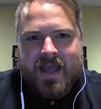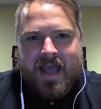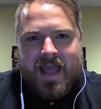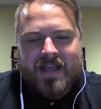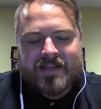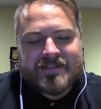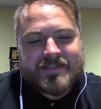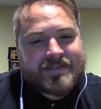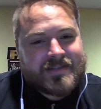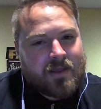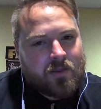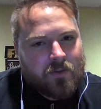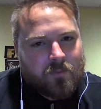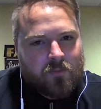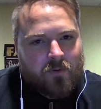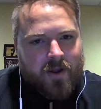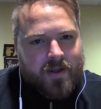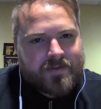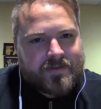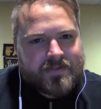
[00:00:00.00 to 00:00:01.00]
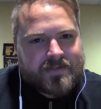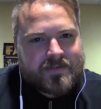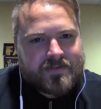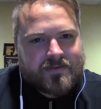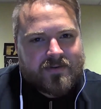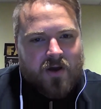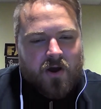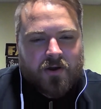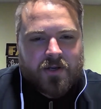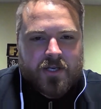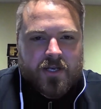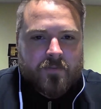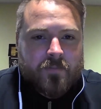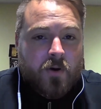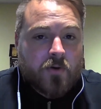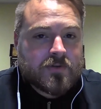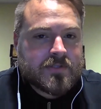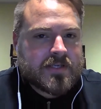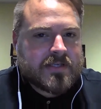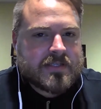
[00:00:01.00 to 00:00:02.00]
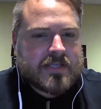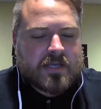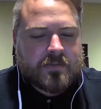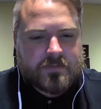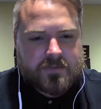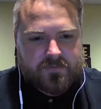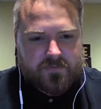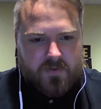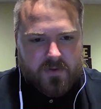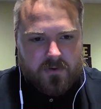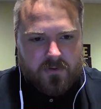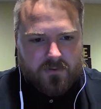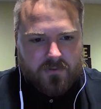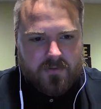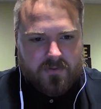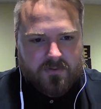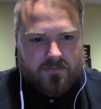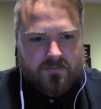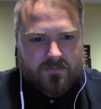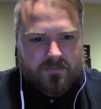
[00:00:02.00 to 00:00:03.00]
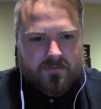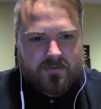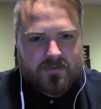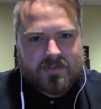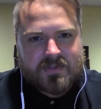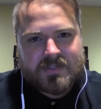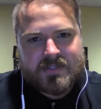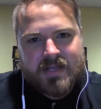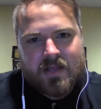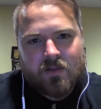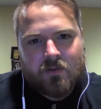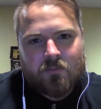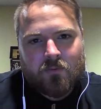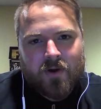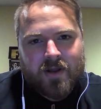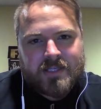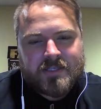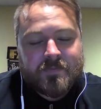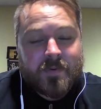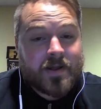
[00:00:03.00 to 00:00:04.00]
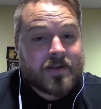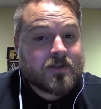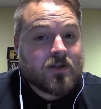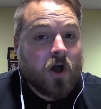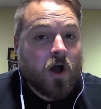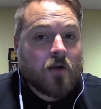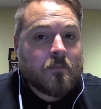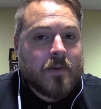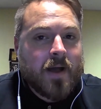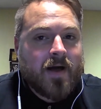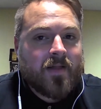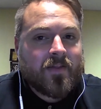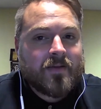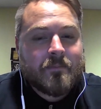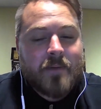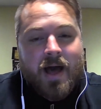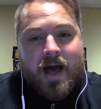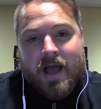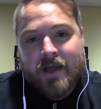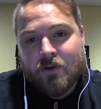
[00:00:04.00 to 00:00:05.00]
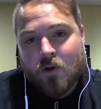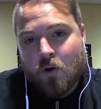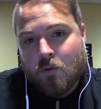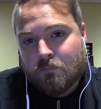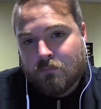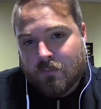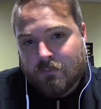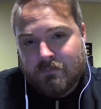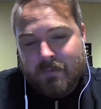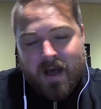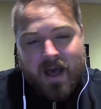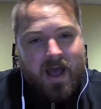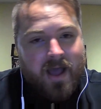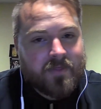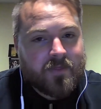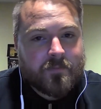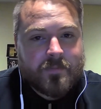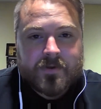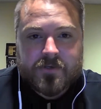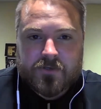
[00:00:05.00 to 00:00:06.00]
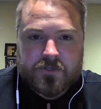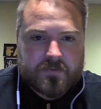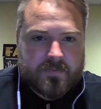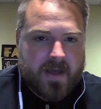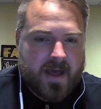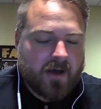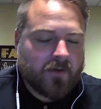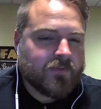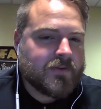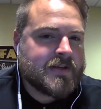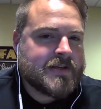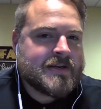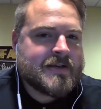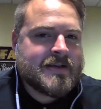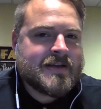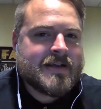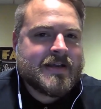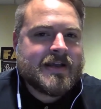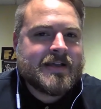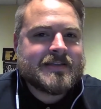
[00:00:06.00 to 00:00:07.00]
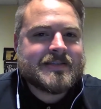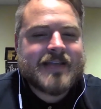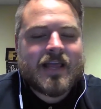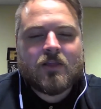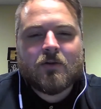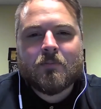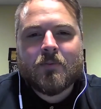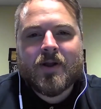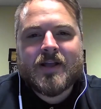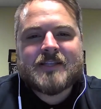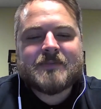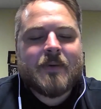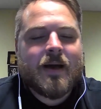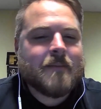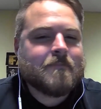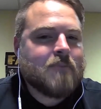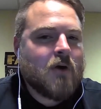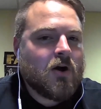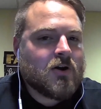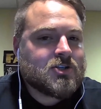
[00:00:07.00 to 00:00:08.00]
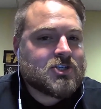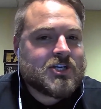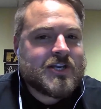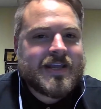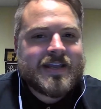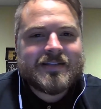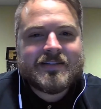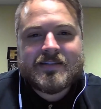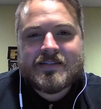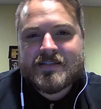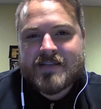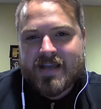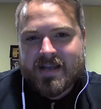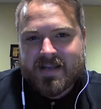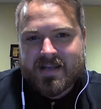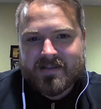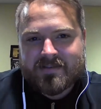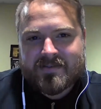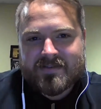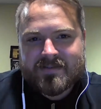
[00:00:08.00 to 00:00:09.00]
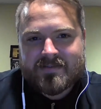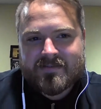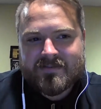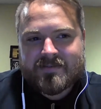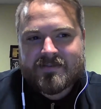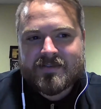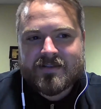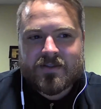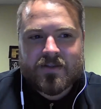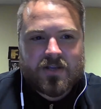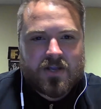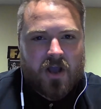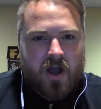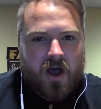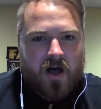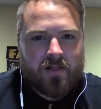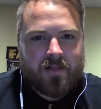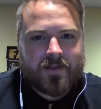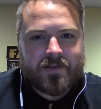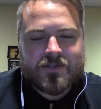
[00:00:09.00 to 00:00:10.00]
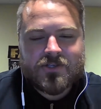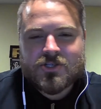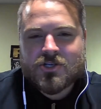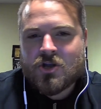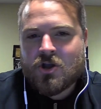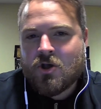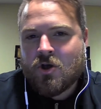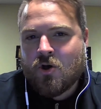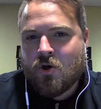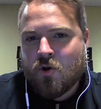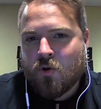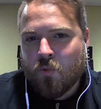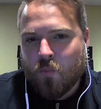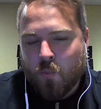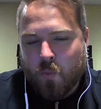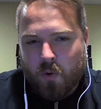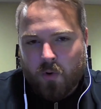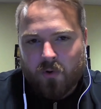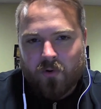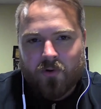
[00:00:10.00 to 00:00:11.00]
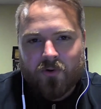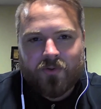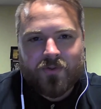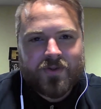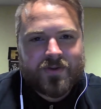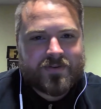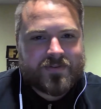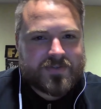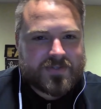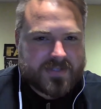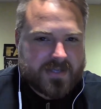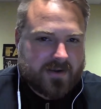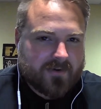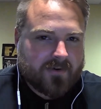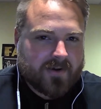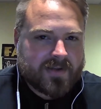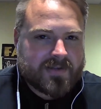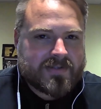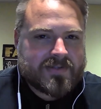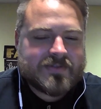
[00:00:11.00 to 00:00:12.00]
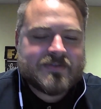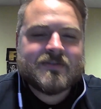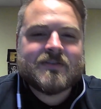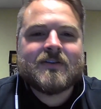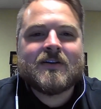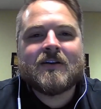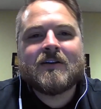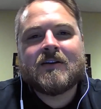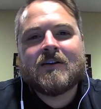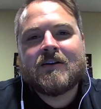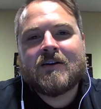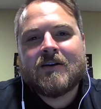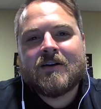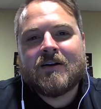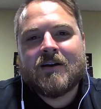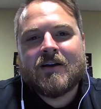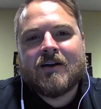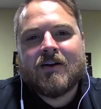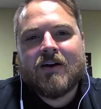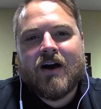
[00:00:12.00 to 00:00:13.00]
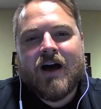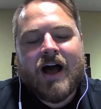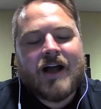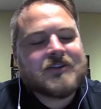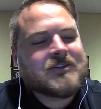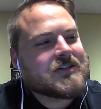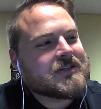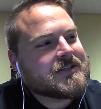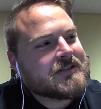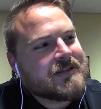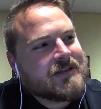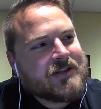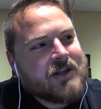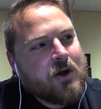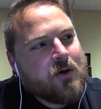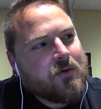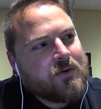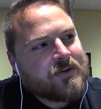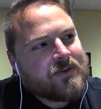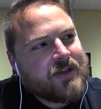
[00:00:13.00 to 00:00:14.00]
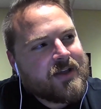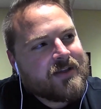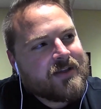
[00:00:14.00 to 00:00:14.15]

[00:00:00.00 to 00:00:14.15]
and celebrates on an opposing team's field, celebrates by dogpiling behind home behind the pitcher's mound, celebrates by punching its tickets to the college world series. I just, you know,